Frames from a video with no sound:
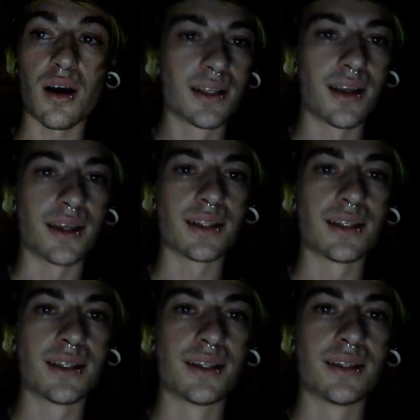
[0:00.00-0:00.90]
Like,
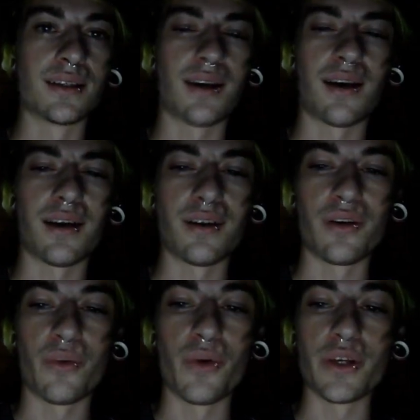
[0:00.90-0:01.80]
I don't know
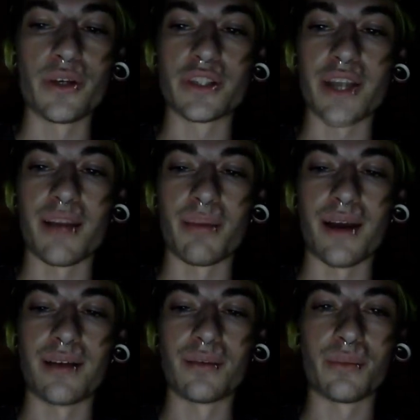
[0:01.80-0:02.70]
what you're chatting
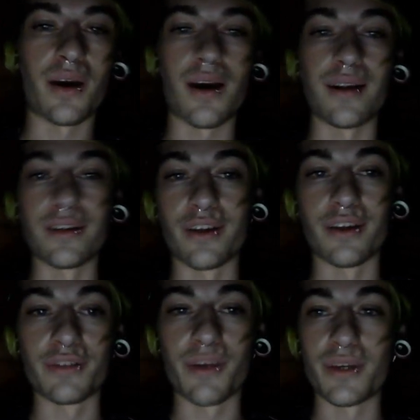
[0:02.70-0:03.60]
about, but you know,
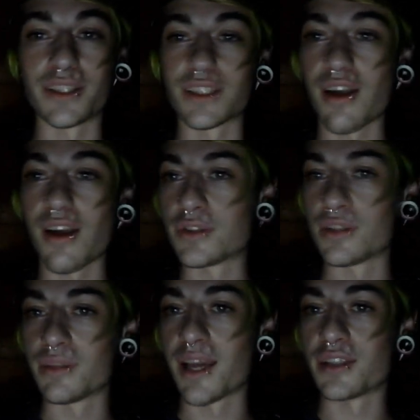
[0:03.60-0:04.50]
if they wanted to live stream
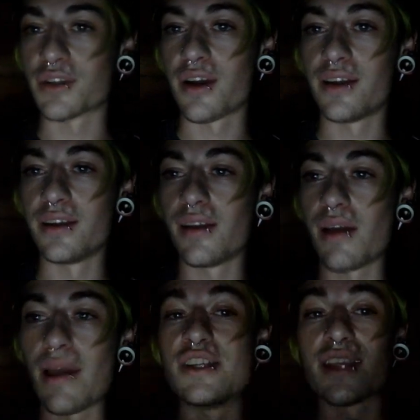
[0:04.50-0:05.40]
that and try and
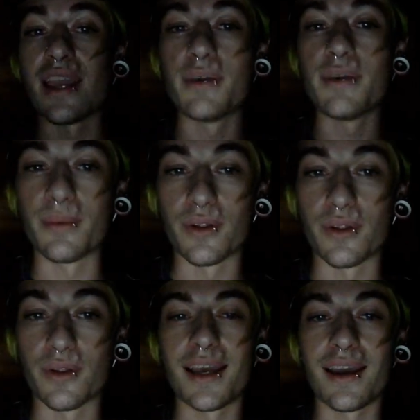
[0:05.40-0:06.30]
educate people on that,